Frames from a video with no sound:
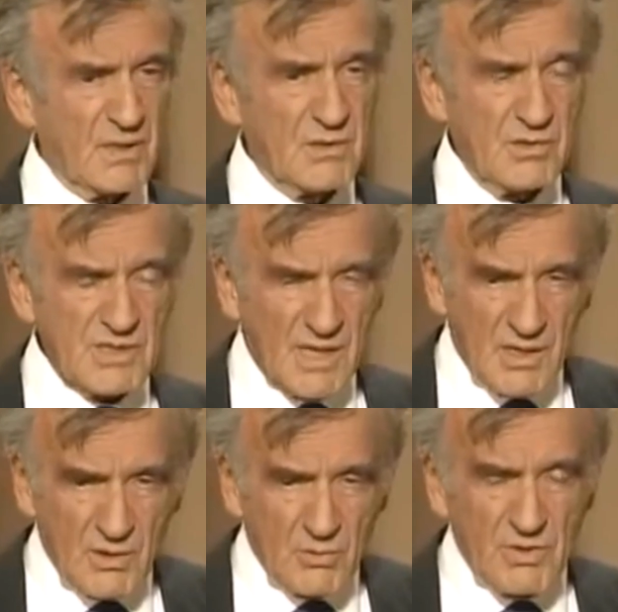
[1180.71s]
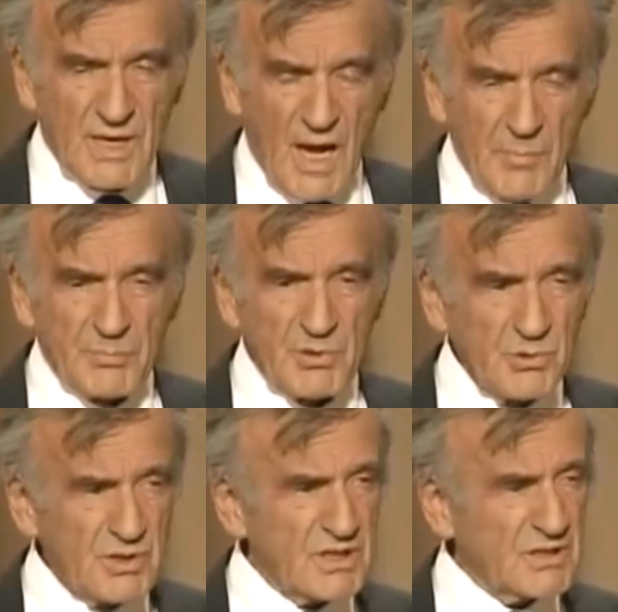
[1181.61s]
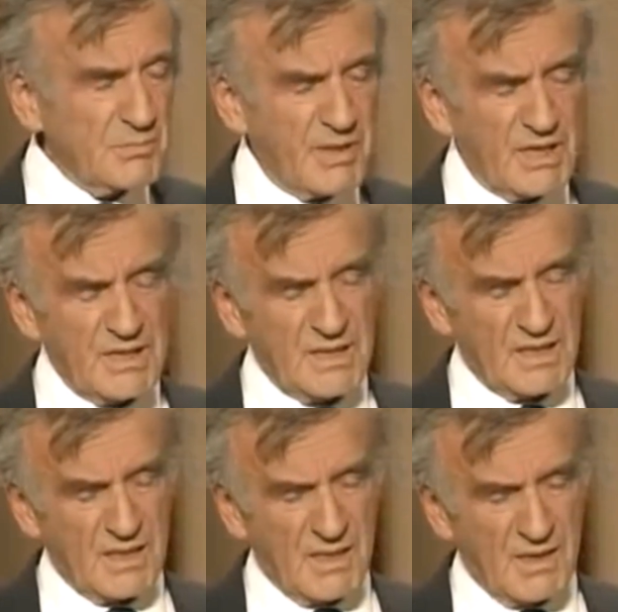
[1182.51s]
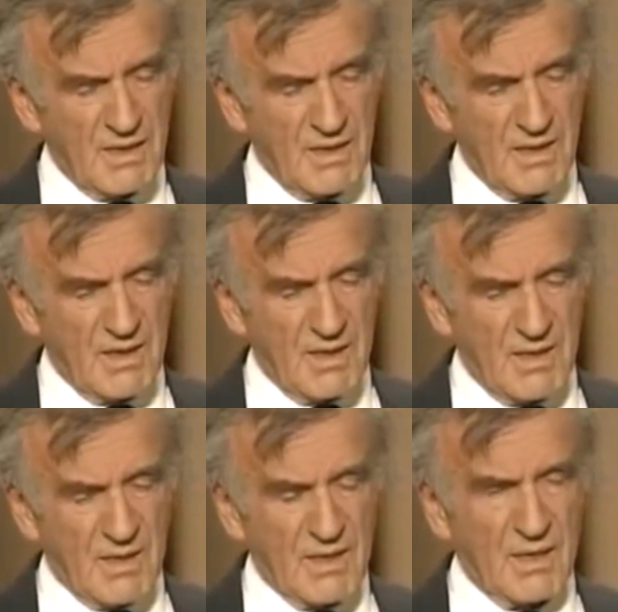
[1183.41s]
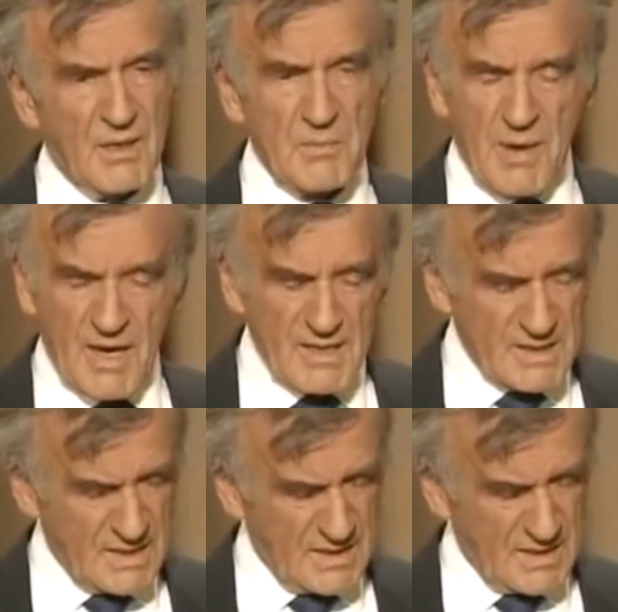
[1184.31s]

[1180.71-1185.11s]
those who were uprooted by a man